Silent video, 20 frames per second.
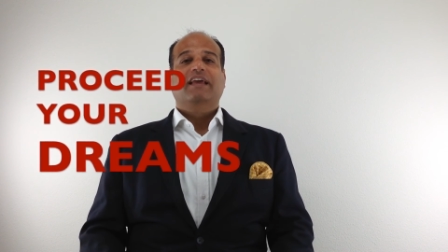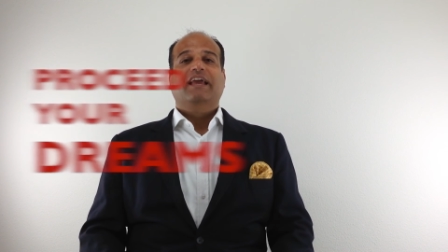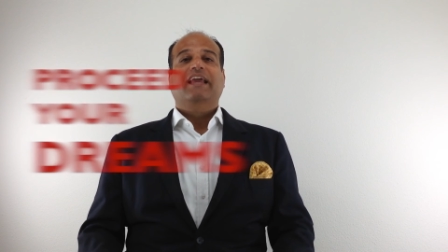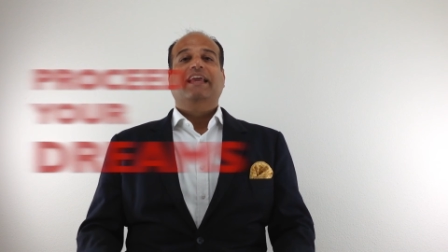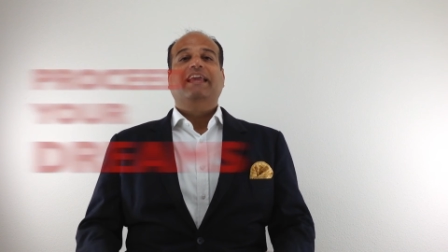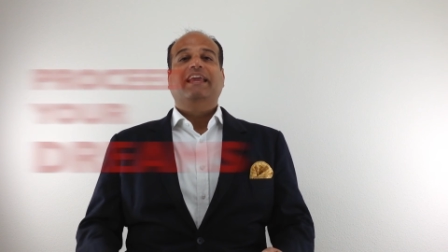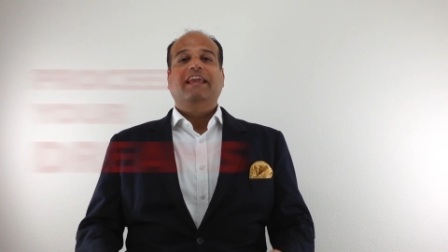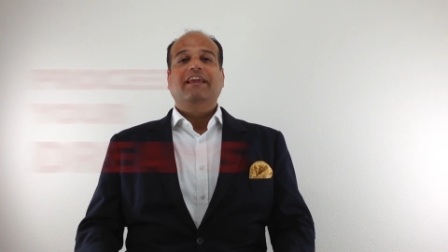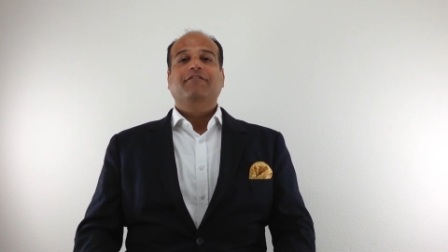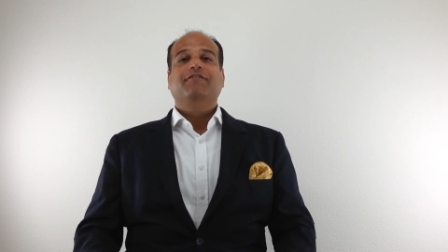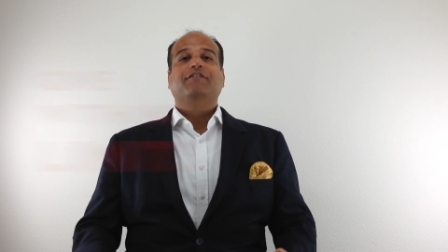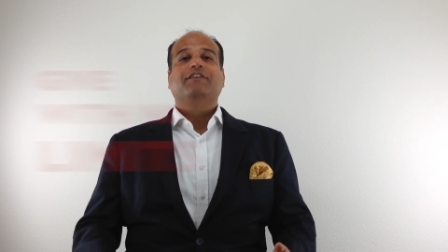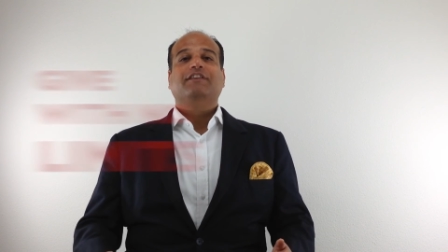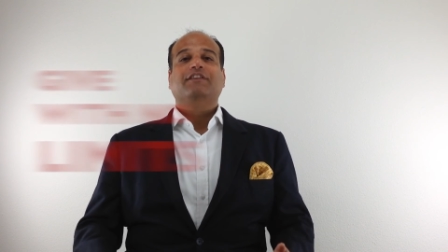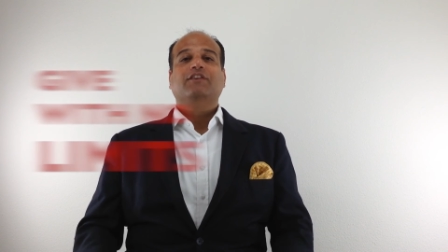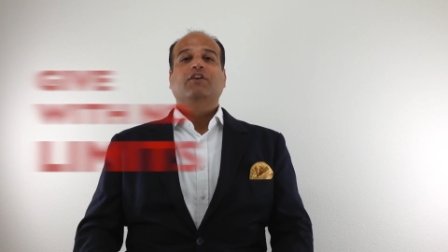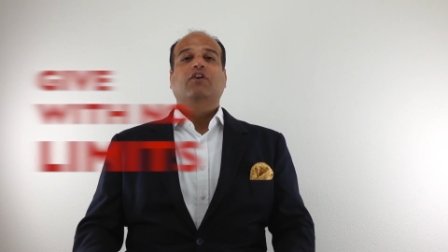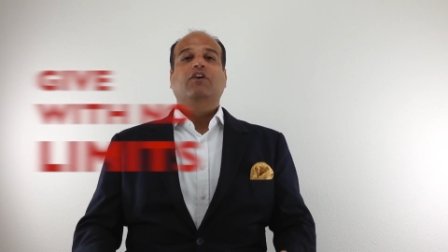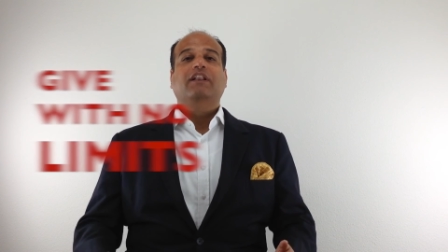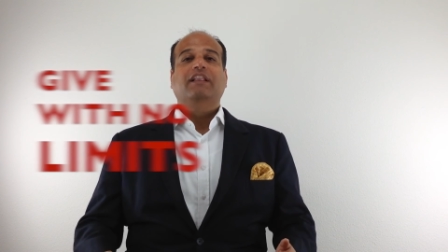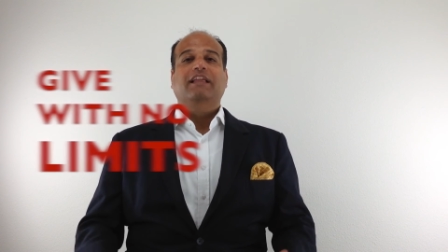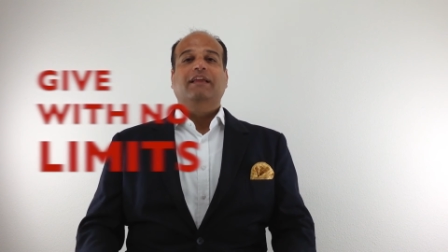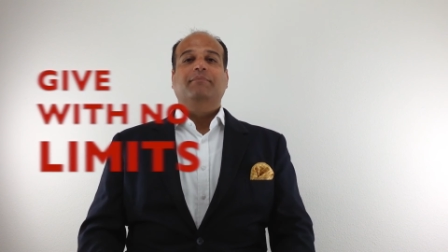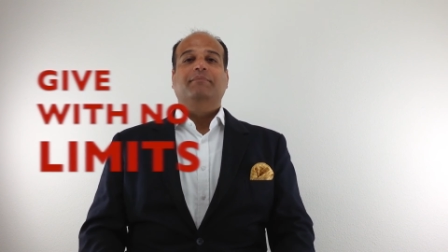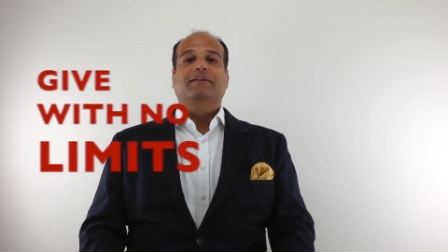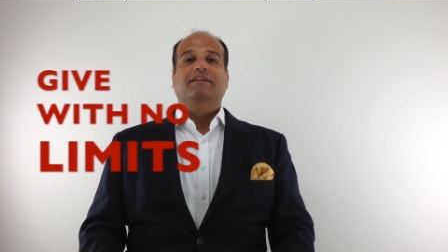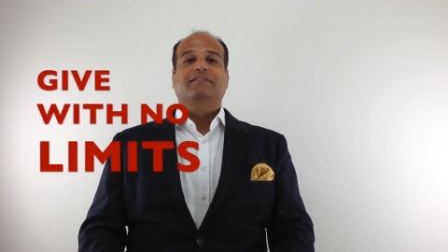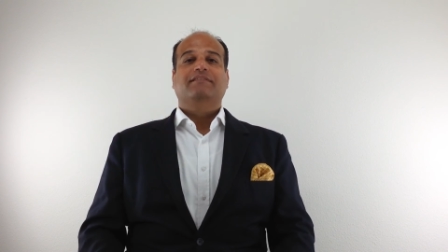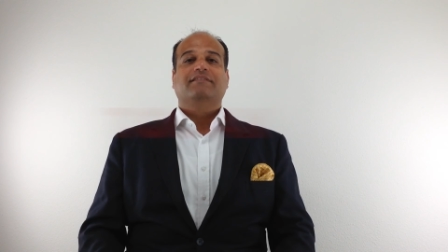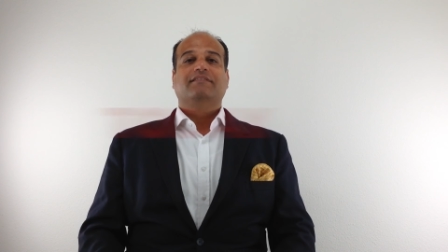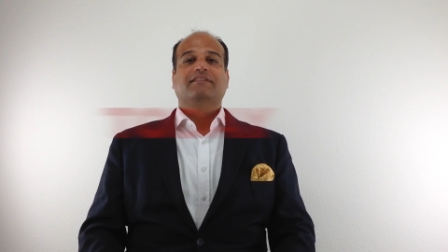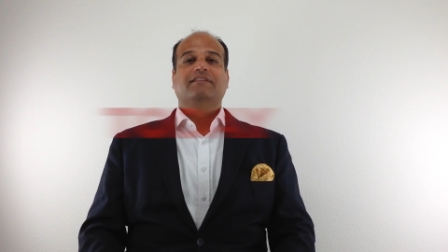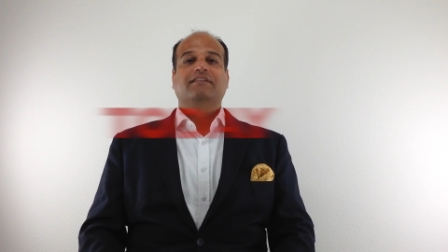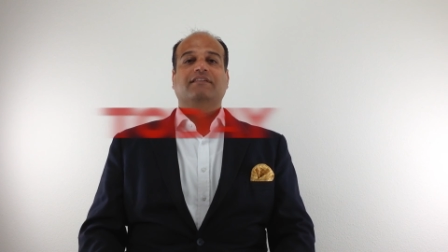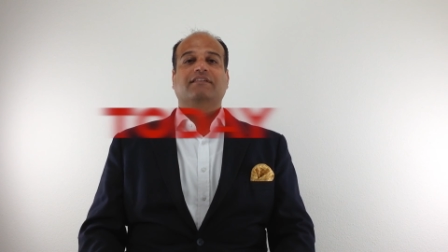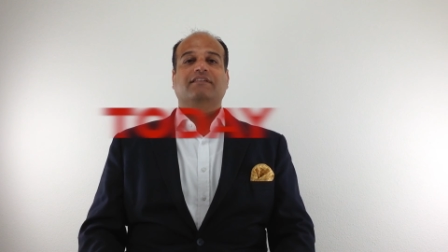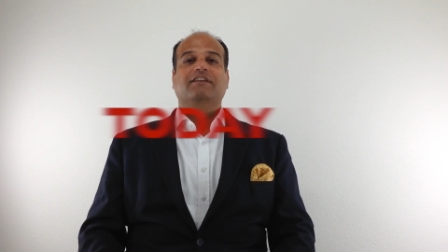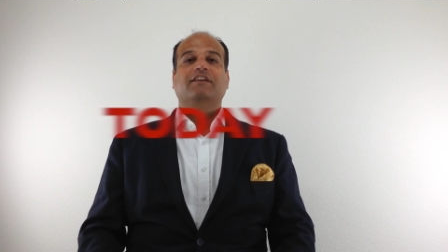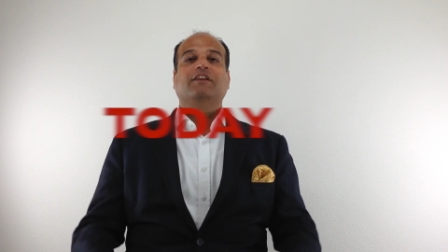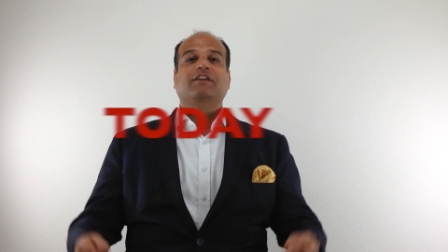and give with no limits
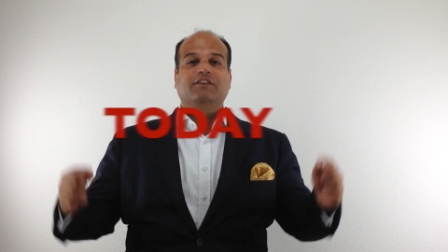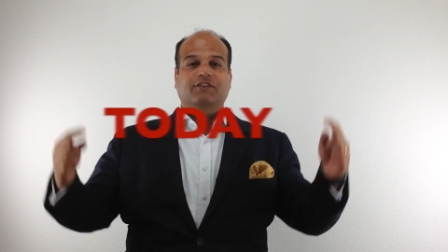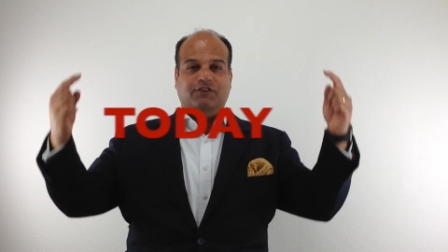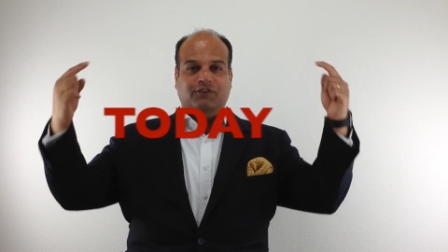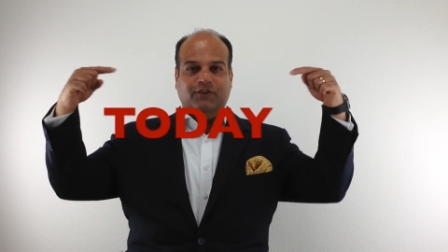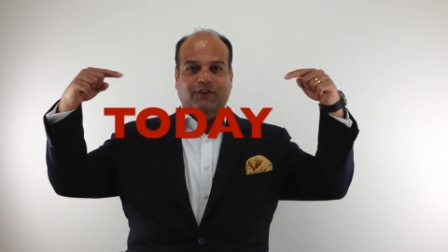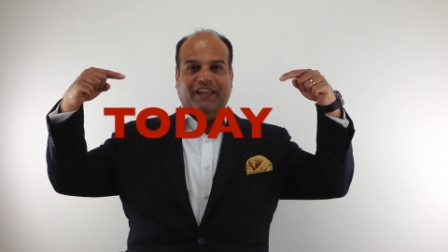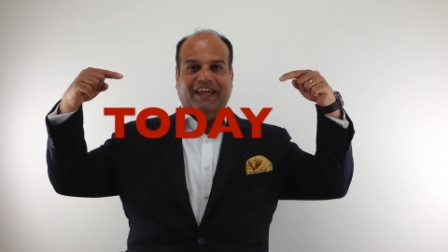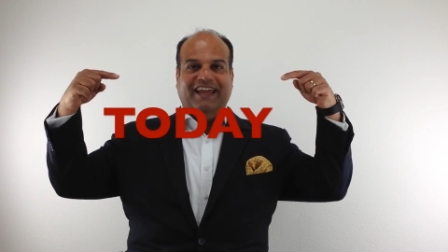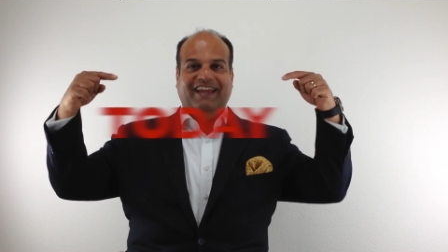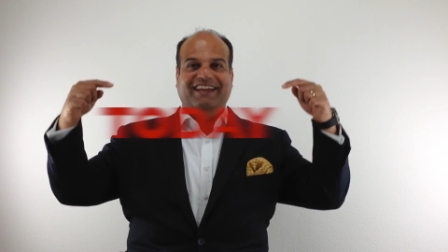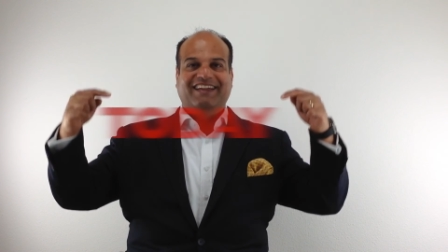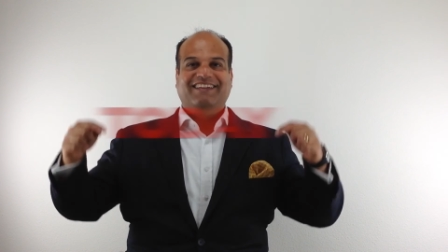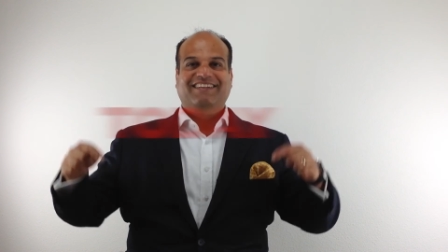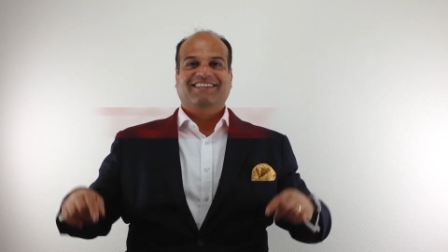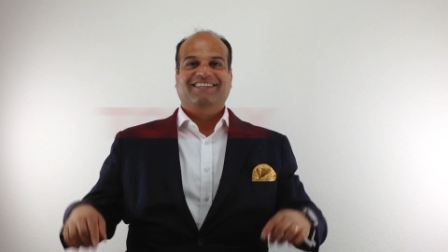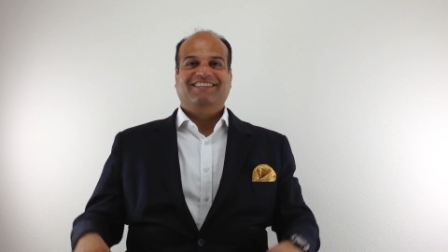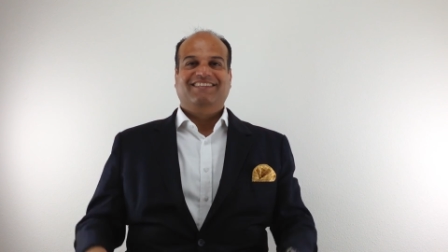today.